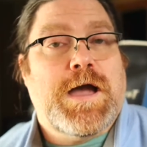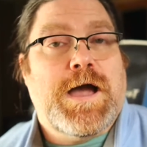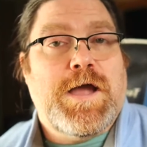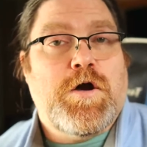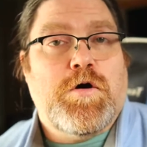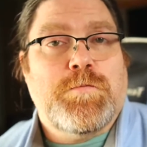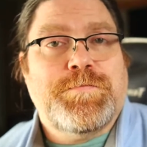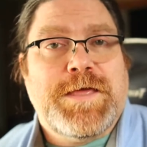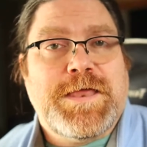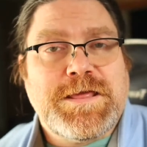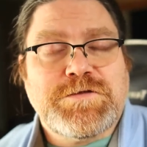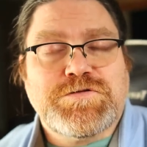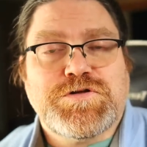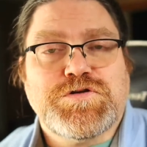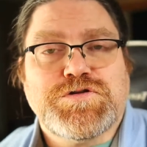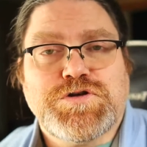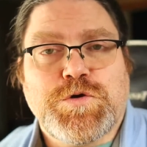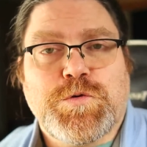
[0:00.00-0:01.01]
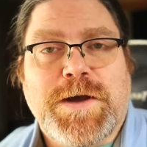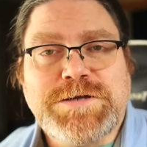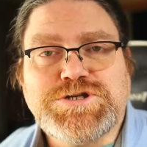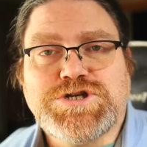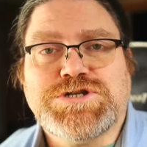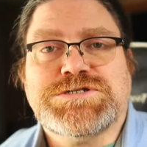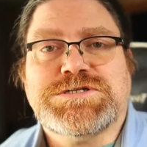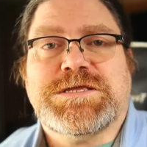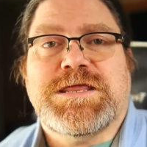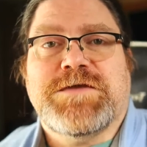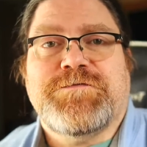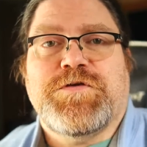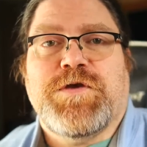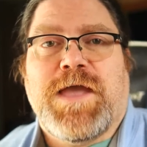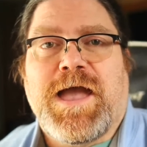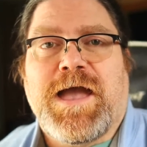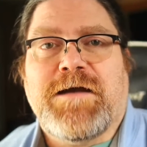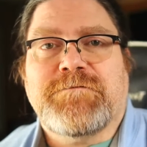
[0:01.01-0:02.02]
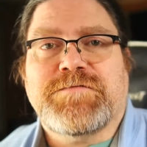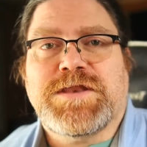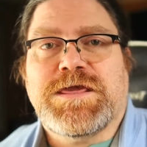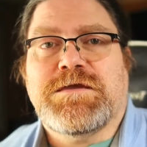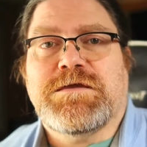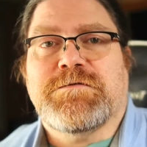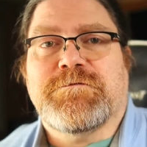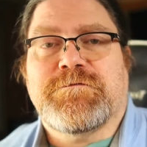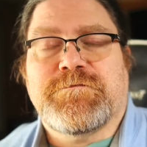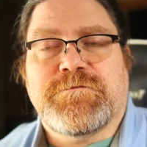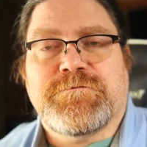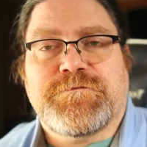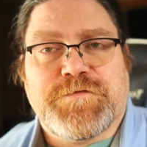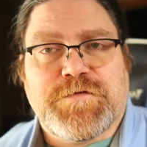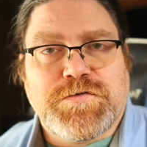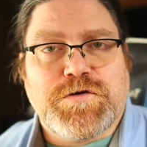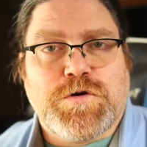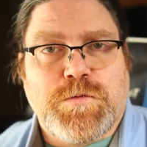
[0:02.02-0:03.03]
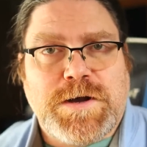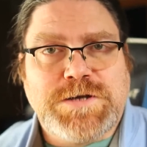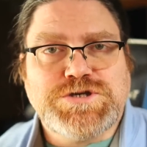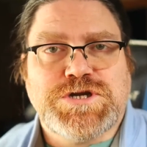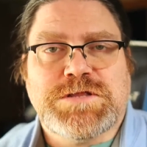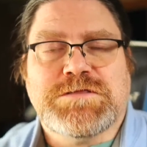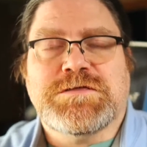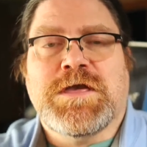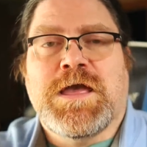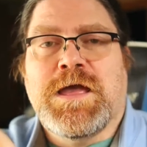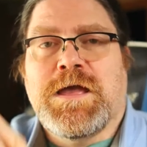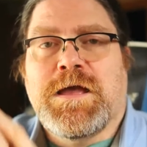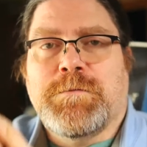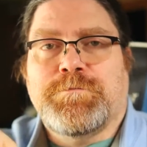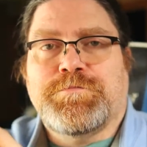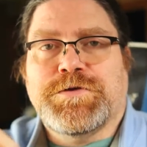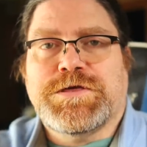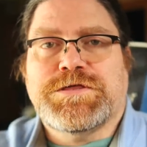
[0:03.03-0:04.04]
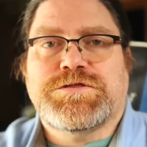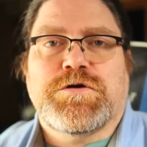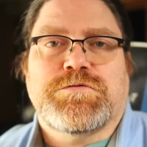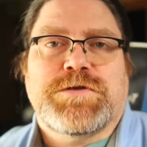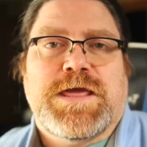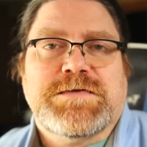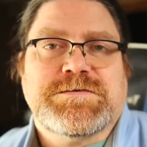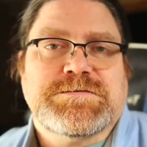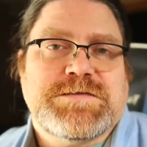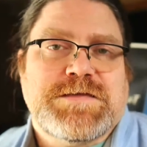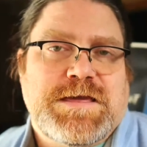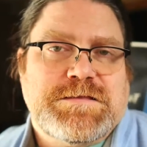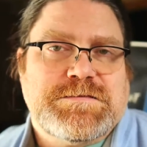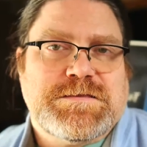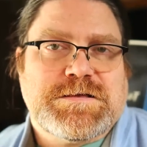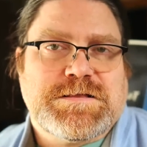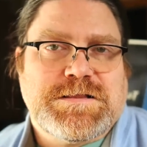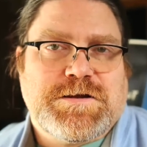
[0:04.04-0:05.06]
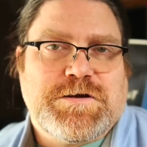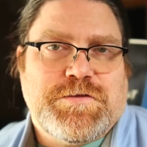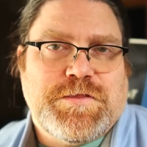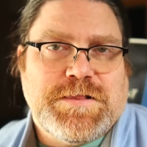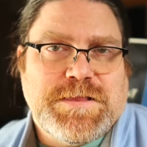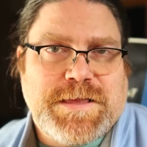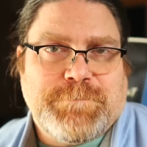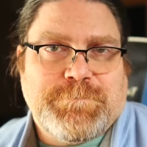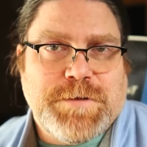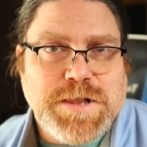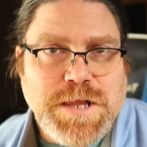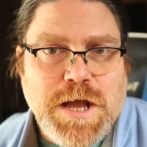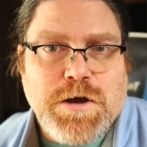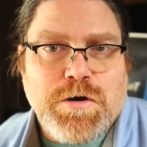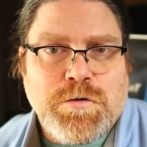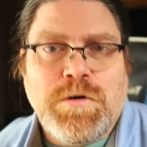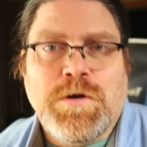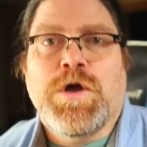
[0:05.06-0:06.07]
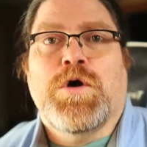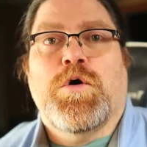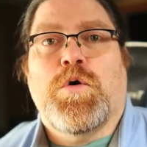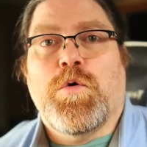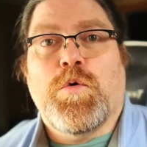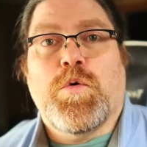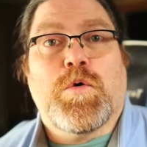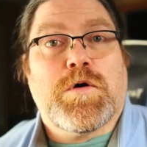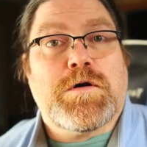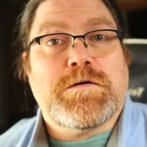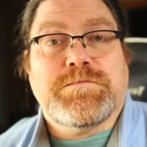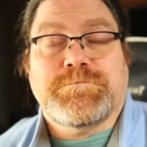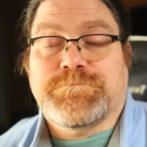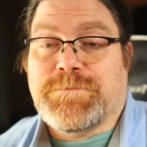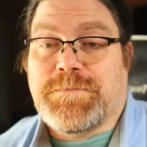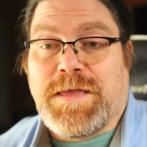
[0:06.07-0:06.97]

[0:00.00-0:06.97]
I hope that answers your questions, and if you have any further questions, please don't hesitate to click on the link below or